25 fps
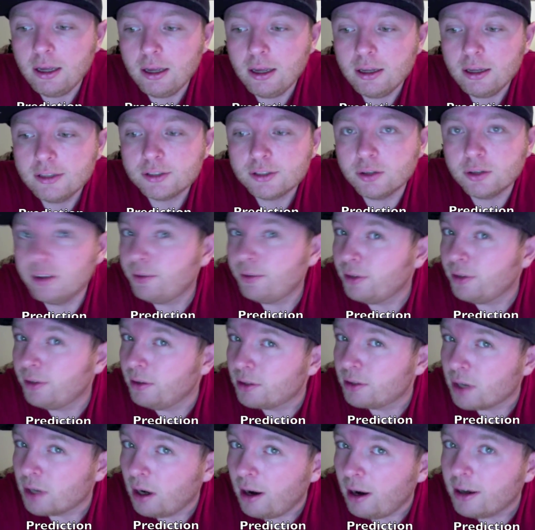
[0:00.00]
So if you
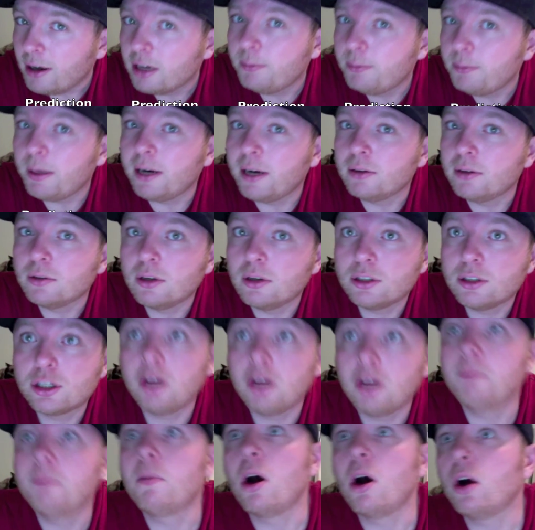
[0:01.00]
talk about
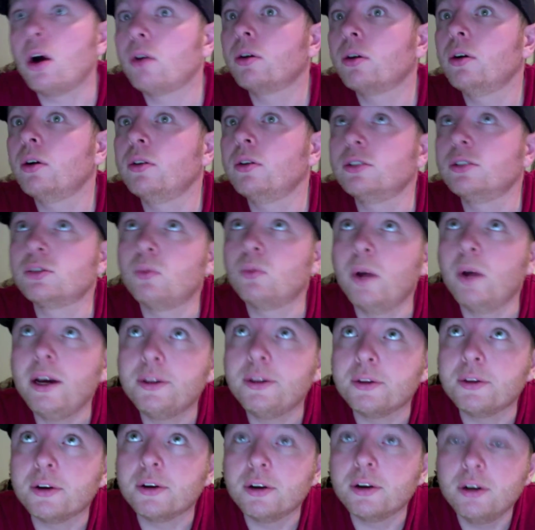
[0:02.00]
tomorrow's
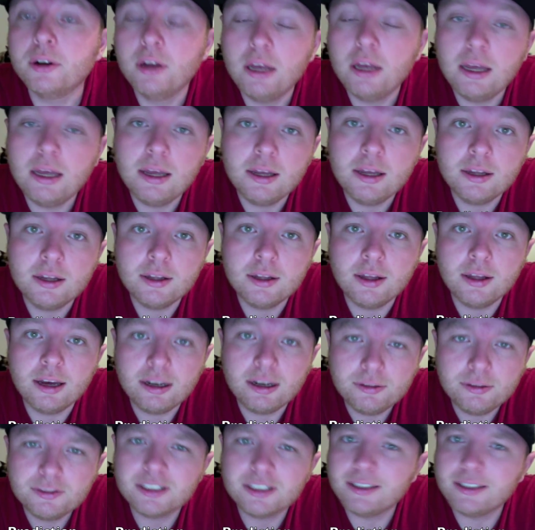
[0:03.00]
weather, you
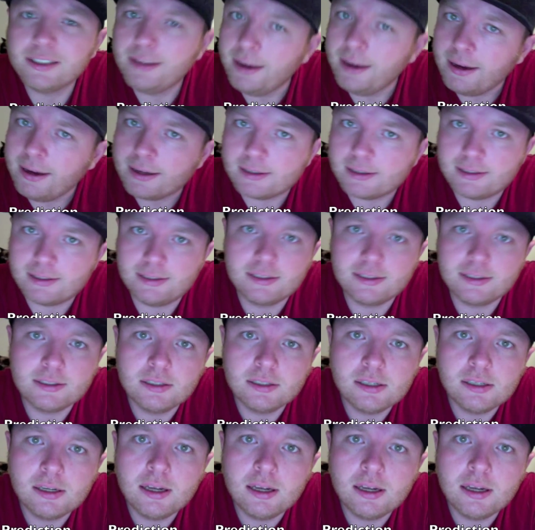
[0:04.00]
have to guess,